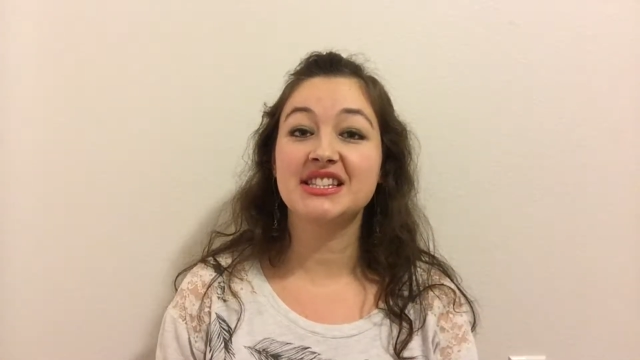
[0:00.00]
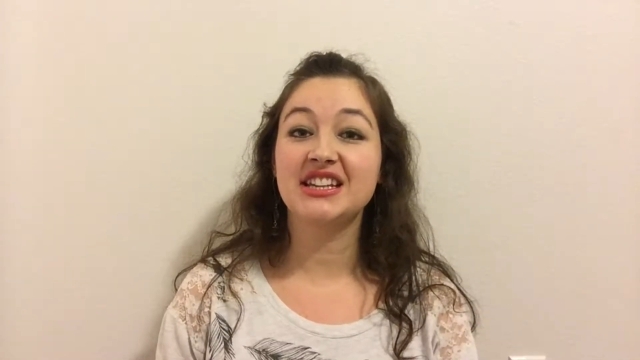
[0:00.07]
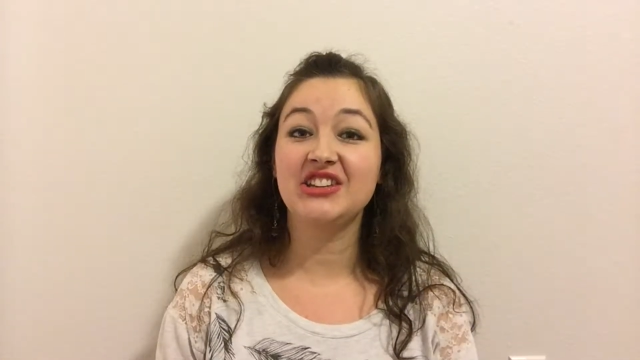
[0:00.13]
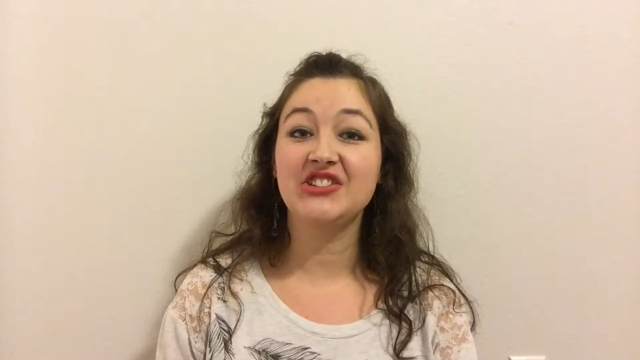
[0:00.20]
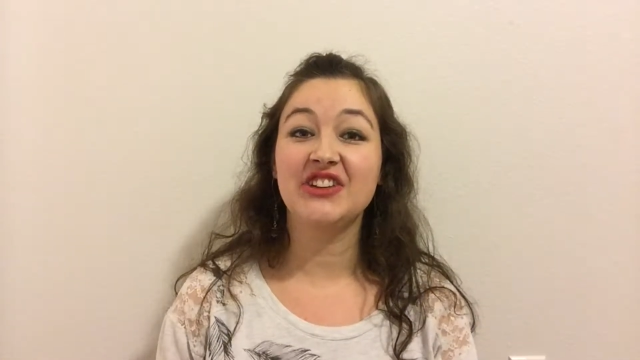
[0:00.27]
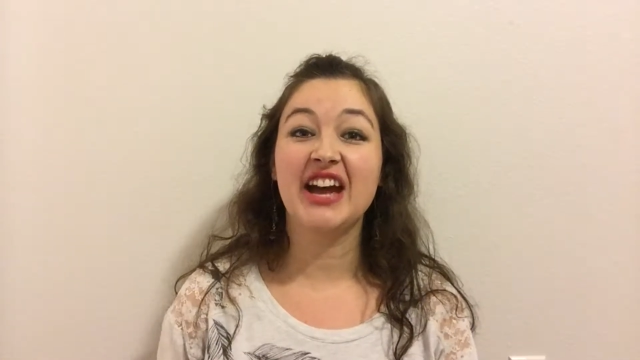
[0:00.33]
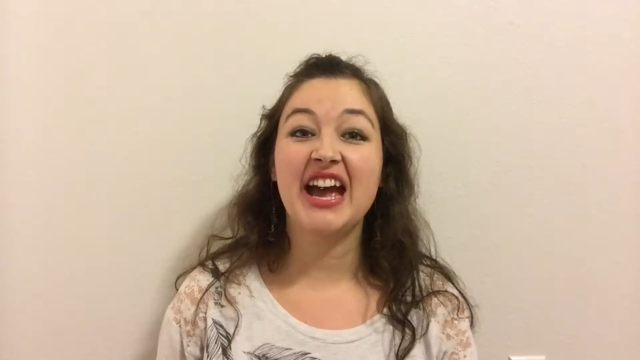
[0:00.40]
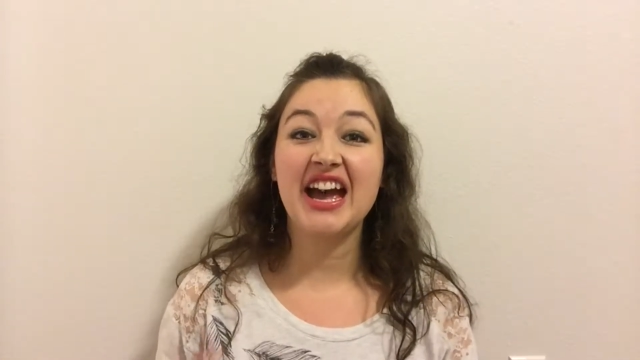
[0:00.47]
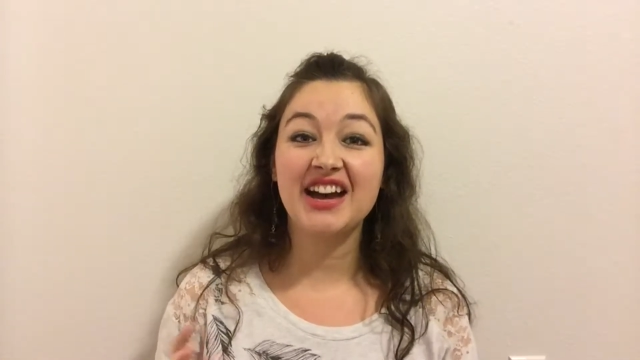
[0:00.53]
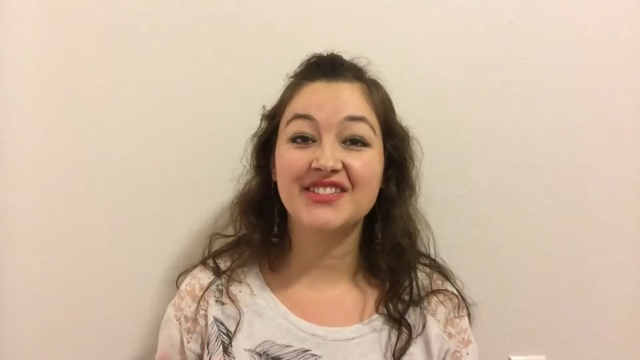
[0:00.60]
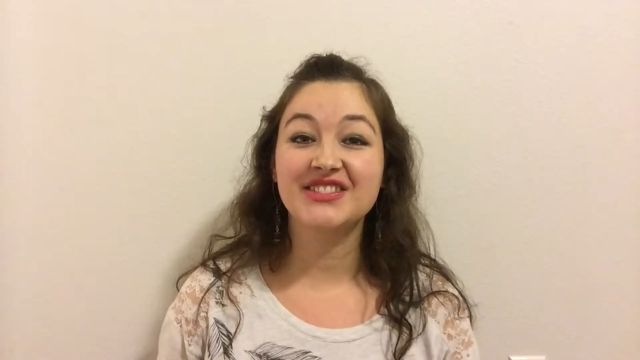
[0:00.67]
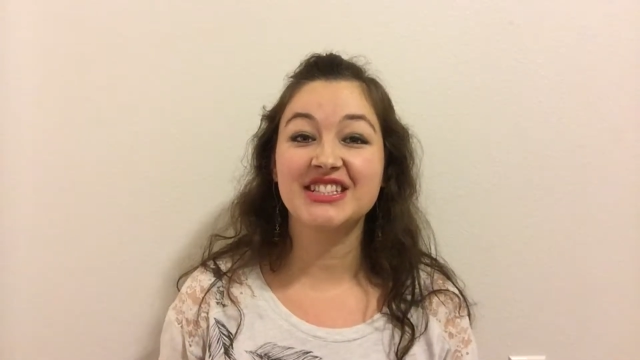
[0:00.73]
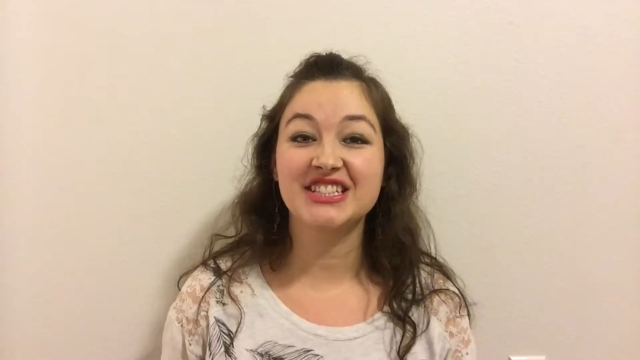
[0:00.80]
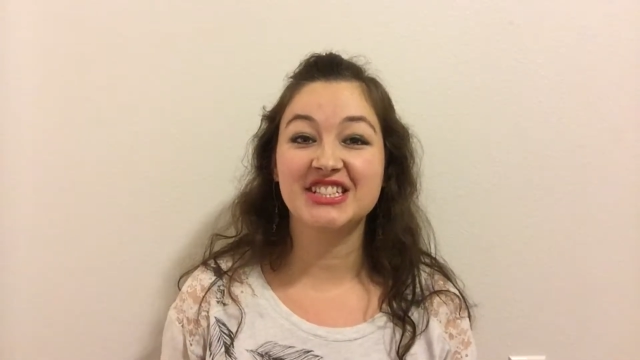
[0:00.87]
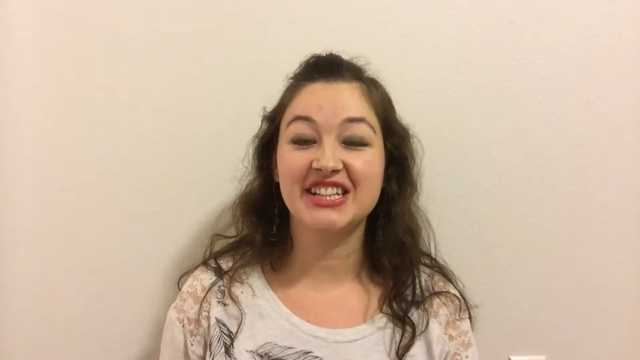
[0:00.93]
that you
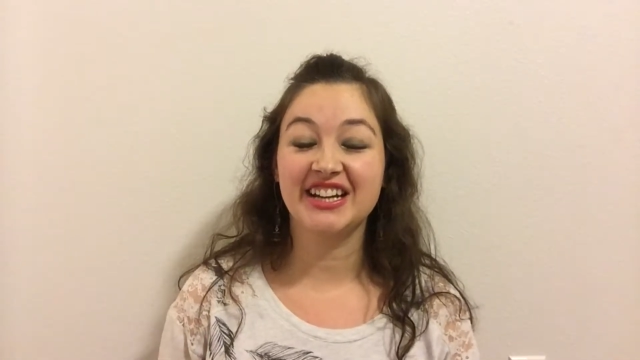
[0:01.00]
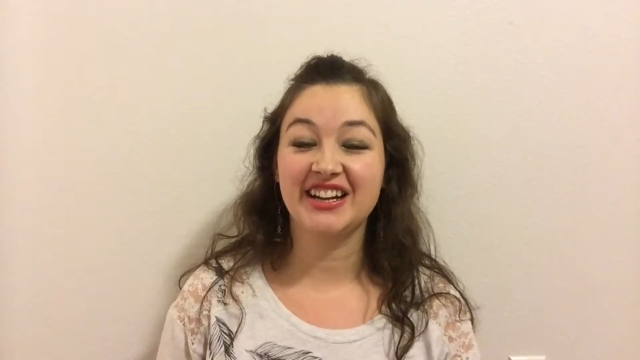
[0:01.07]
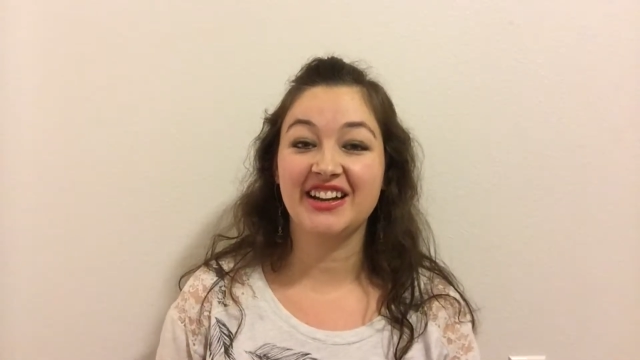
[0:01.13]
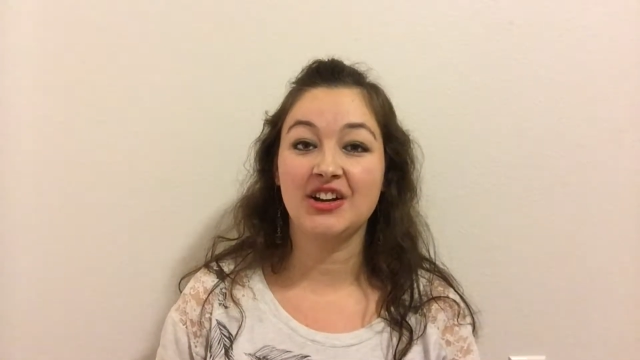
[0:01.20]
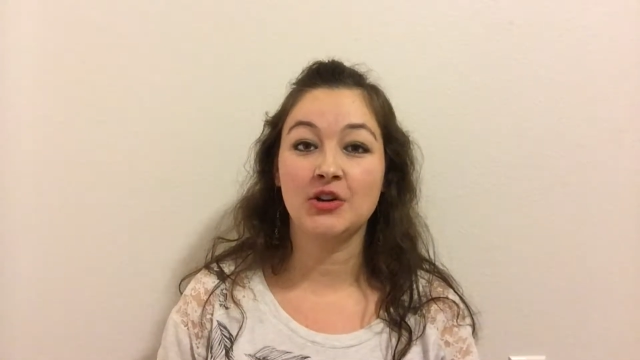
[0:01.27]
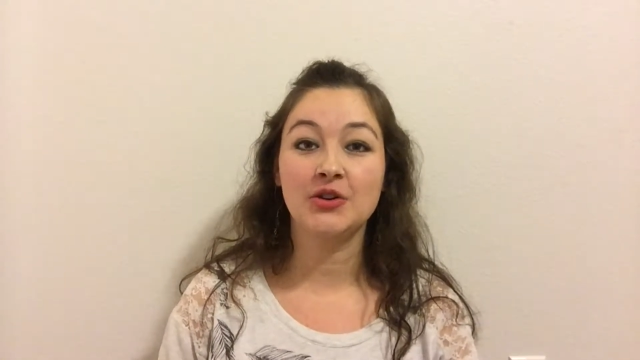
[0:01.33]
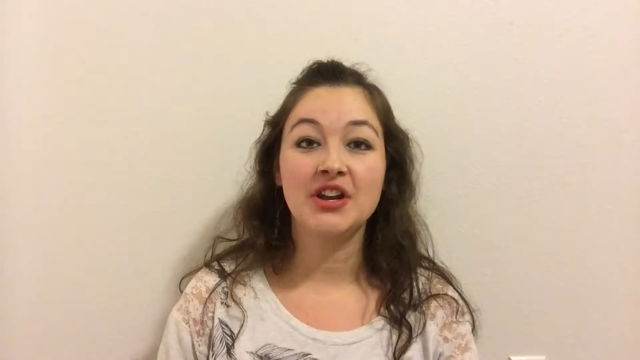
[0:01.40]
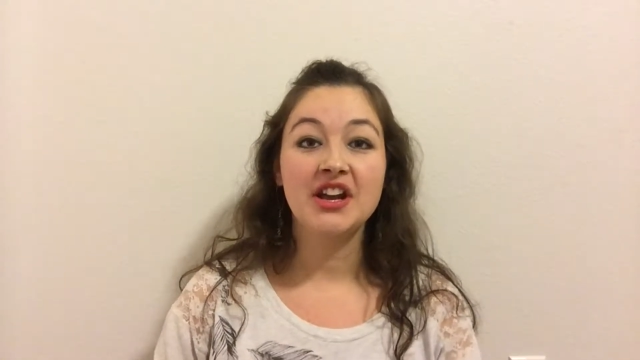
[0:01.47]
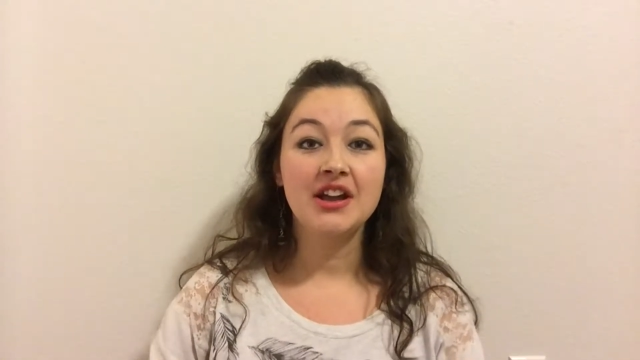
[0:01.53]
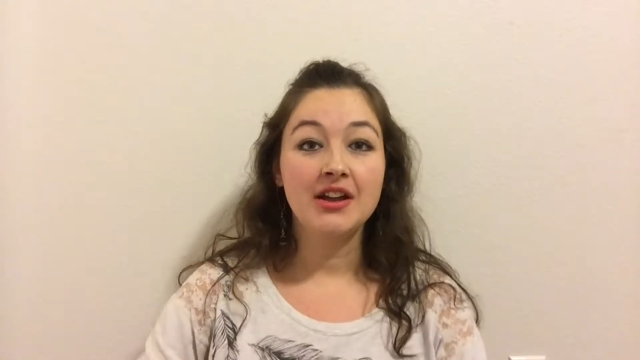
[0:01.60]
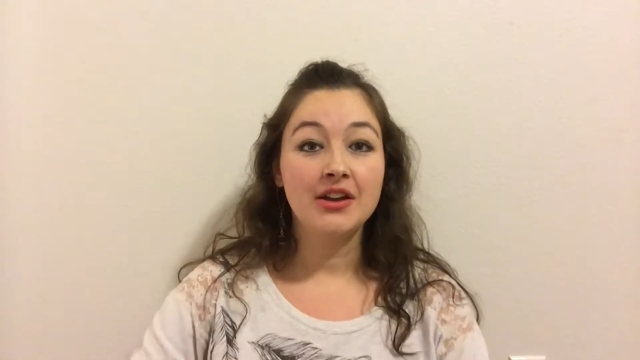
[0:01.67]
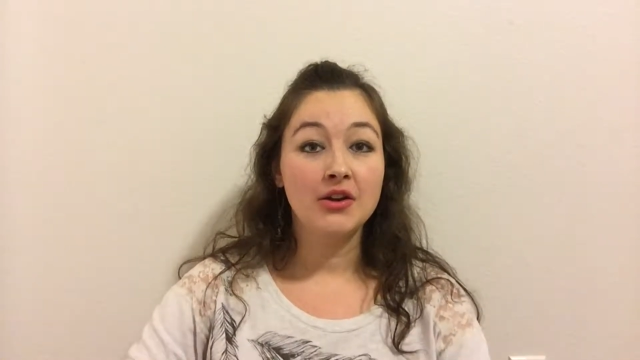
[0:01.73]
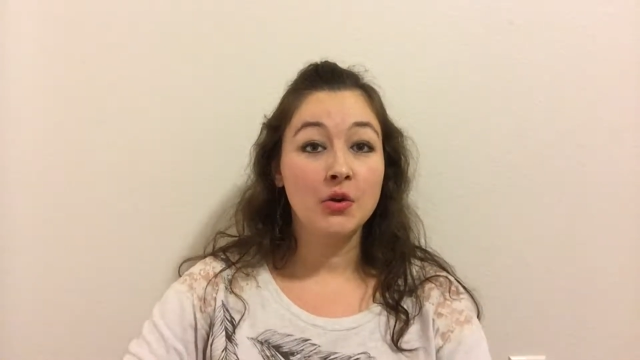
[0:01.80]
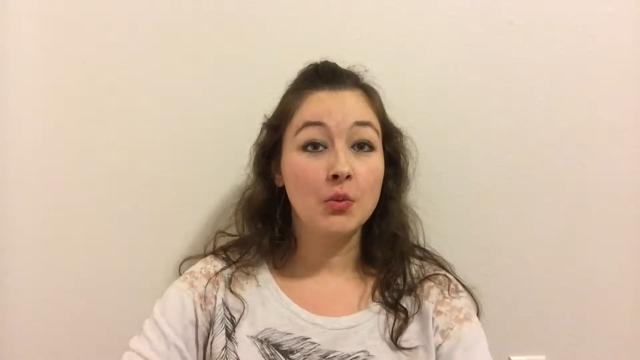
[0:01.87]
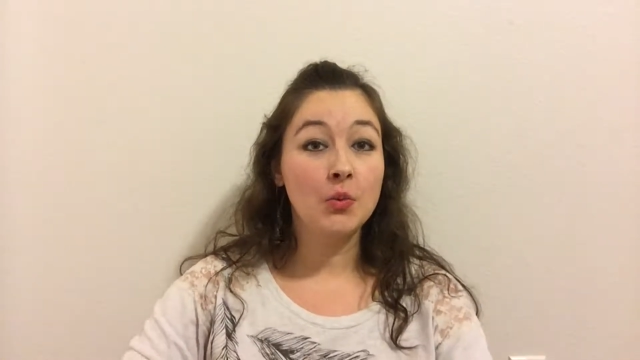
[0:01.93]
have to check out.
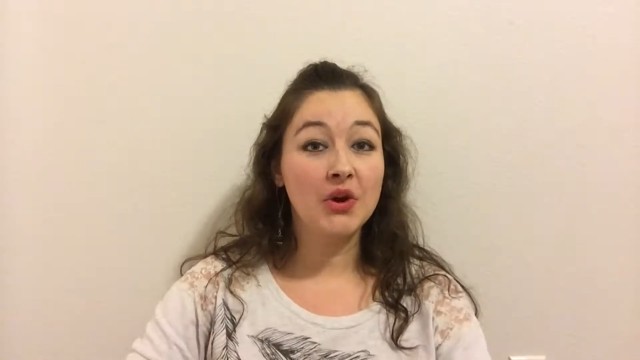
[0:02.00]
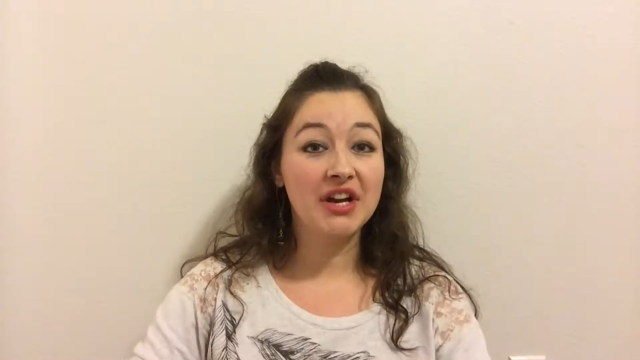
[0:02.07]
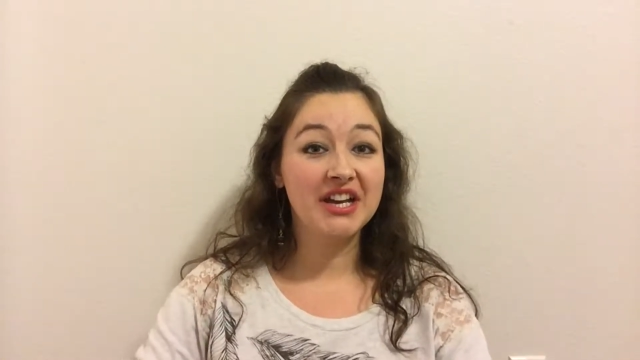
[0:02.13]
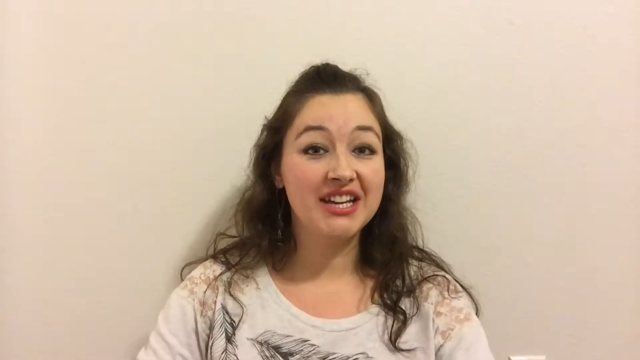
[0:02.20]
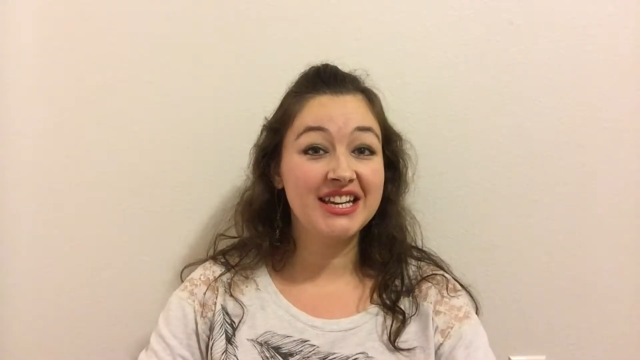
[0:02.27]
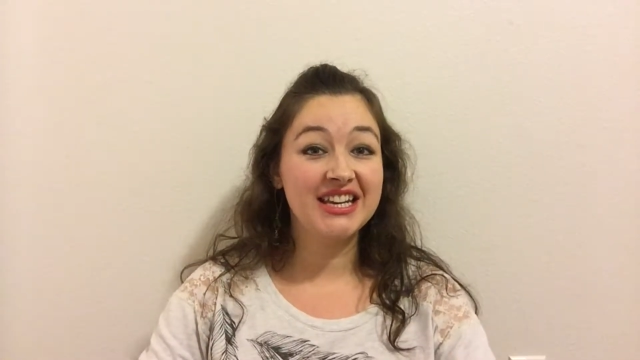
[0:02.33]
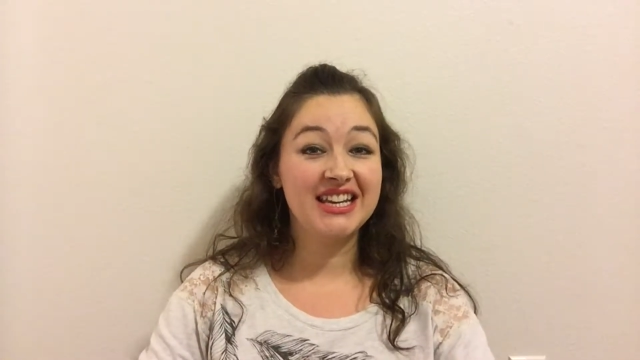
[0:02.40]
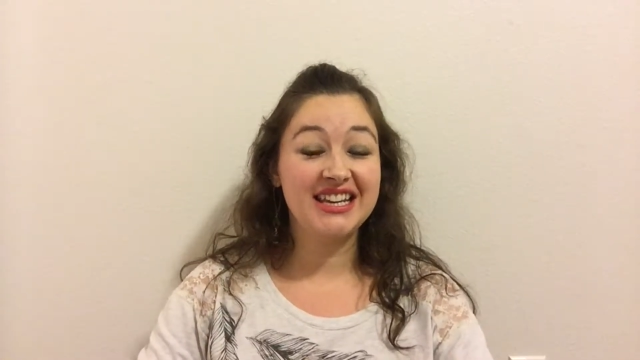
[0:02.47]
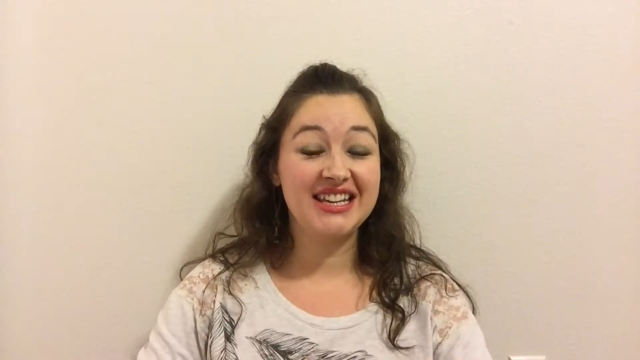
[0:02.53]
One